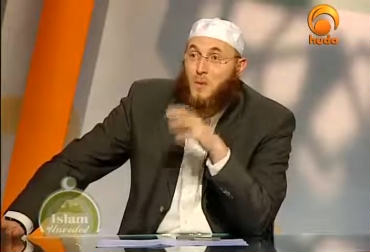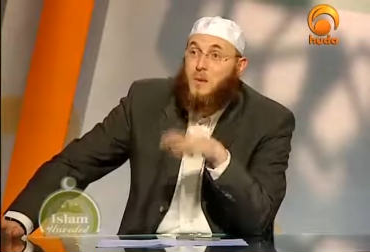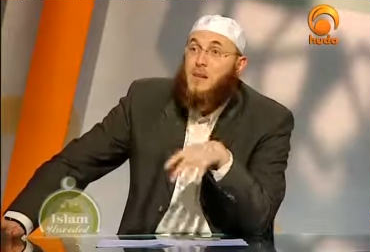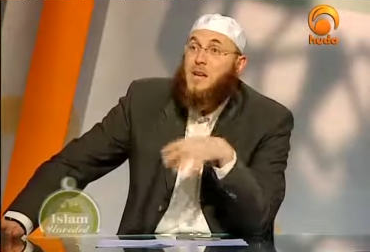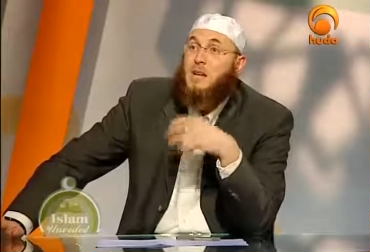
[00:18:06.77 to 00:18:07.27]

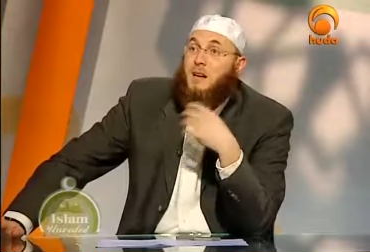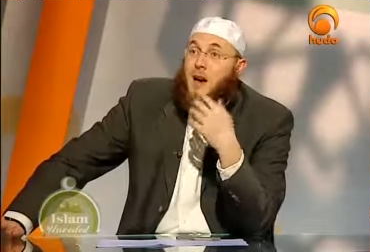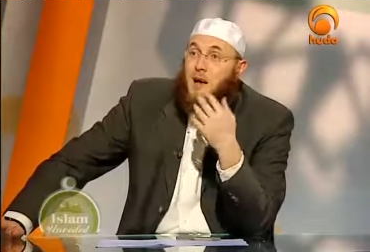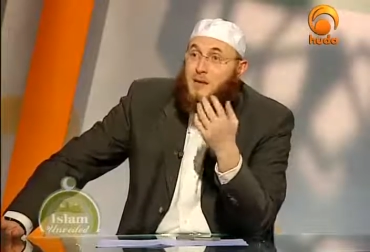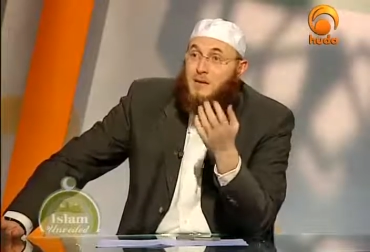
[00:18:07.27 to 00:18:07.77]
When they
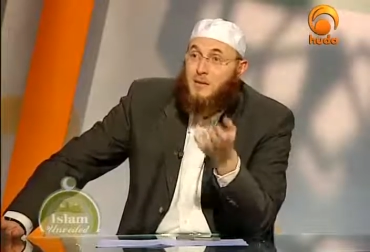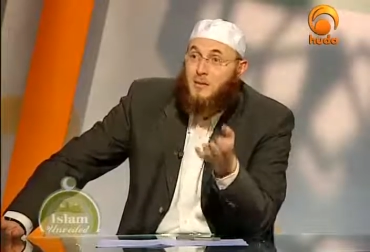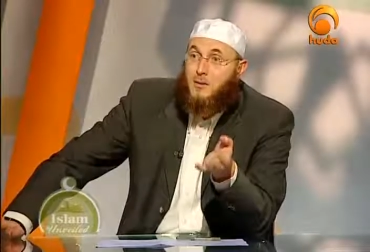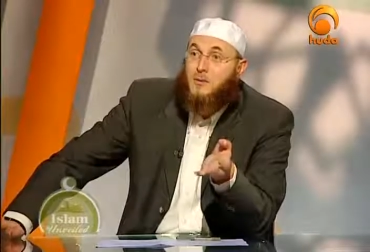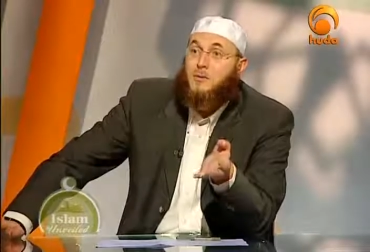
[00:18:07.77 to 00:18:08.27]
encouraged the
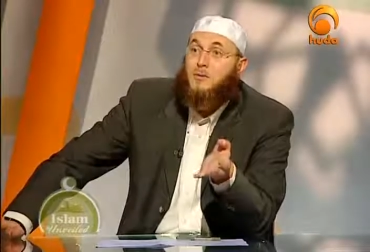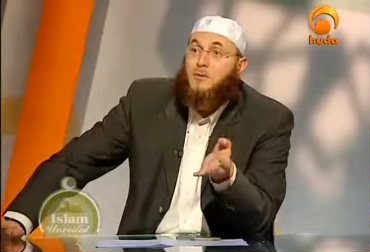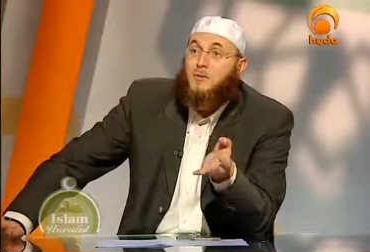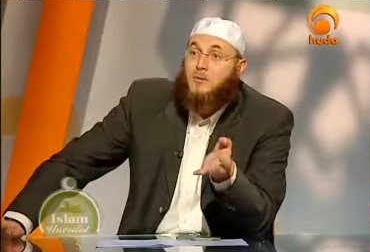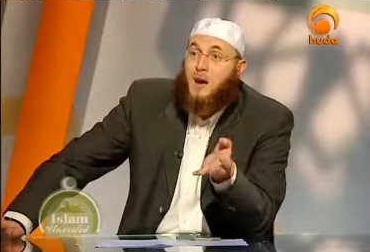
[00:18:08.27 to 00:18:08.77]

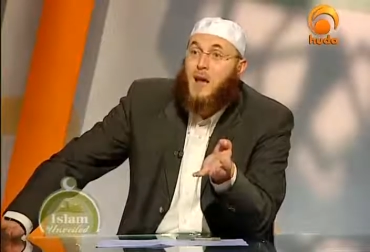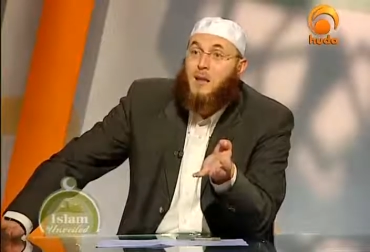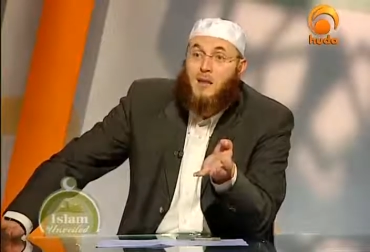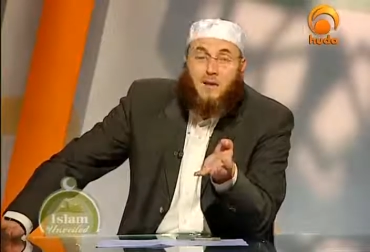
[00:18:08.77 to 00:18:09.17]
soldiers to fight